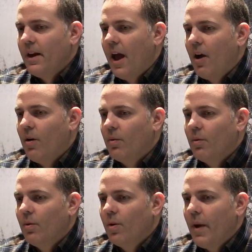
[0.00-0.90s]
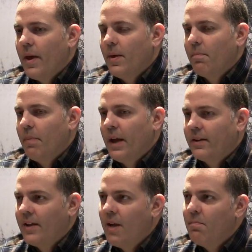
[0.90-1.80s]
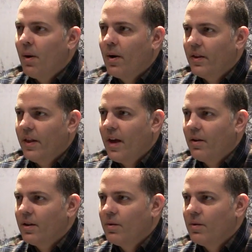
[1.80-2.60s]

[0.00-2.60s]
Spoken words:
Now, the way the Pick 10 part of that